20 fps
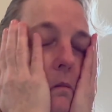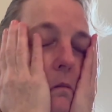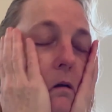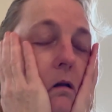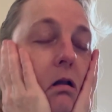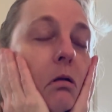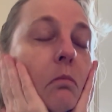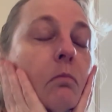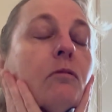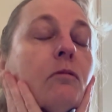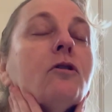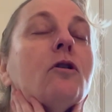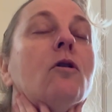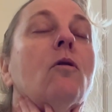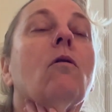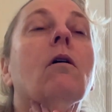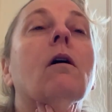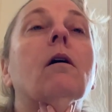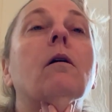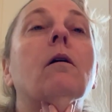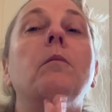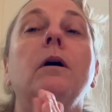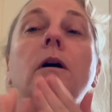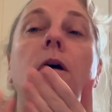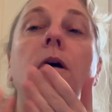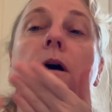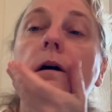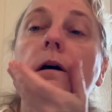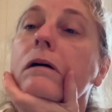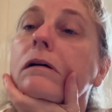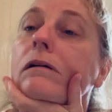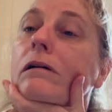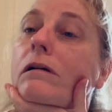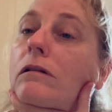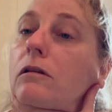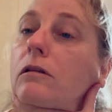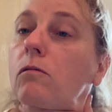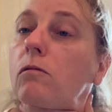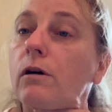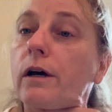will absorb
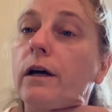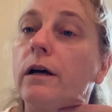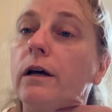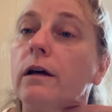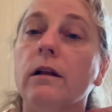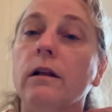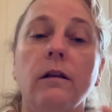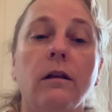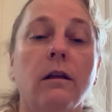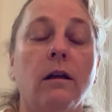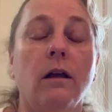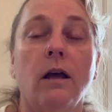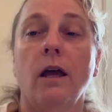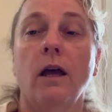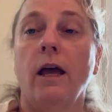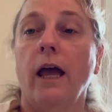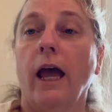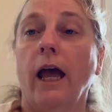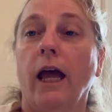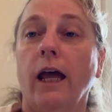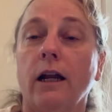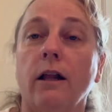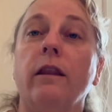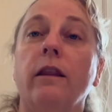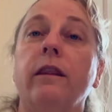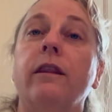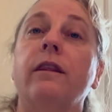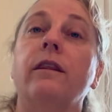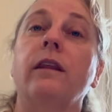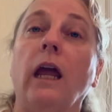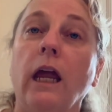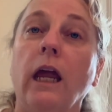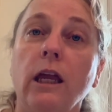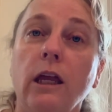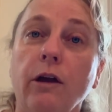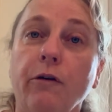the oil and it'll thank